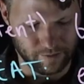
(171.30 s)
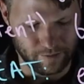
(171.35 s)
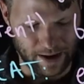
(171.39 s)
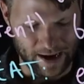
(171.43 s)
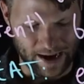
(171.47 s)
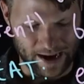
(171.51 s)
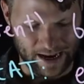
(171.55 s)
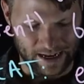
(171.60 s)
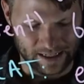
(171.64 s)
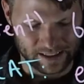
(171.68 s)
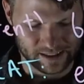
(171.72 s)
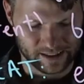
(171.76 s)

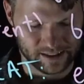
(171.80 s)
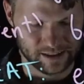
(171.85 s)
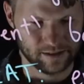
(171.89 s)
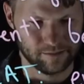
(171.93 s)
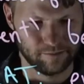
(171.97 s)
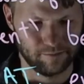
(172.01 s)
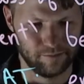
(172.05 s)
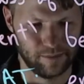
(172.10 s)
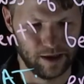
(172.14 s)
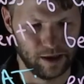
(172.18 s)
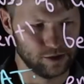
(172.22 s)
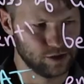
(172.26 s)
mass
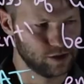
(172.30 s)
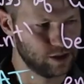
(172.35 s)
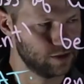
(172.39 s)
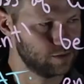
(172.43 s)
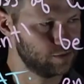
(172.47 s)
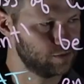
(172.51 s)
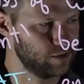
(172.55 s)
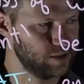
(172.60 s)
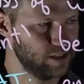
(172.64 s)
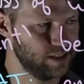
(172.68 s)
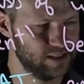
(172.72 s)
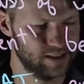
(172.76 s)
melts or
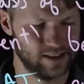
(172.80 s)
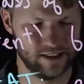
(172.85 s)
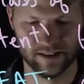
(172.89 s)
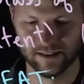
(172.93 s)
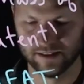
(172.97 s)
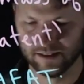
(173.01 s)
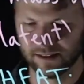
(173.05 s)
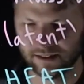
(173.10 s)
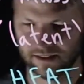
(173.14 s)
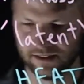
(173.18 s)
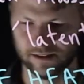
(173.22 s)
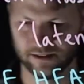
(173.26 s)

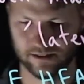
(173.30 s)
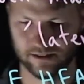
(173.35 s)
freezes.